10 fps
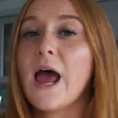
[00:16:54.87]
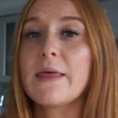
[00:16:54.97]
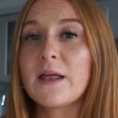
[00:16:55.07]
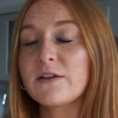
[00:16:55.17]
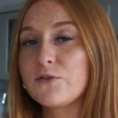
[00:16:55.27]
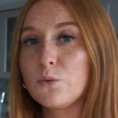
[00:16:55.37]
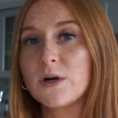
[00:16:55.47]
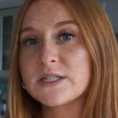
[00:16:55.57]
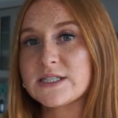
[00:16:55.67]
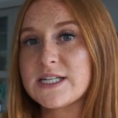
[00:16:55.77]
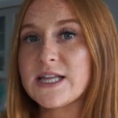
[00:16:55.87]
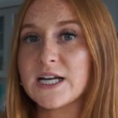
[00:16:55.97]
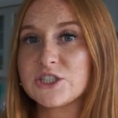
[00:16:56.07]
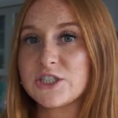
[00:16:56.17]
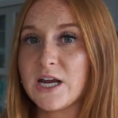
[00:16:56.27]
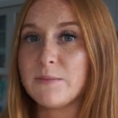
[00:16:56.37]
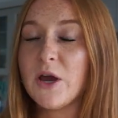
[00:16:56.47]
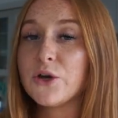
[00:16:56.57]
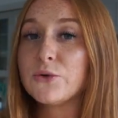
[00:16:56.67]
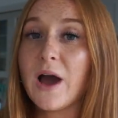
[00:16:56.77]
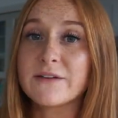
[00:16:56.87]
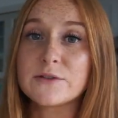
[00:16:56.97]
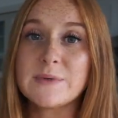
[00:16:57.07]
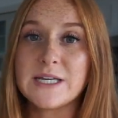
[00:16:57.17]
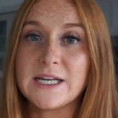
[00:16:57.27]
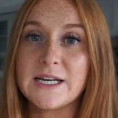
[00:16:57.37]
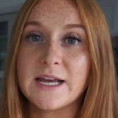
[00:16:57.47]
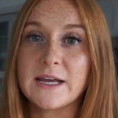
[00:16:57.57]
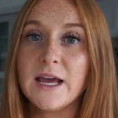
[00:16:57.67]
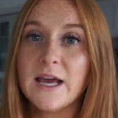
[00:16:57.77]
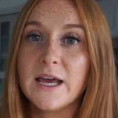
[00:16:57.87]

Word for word: And then if you want to see that shape, you have to be eating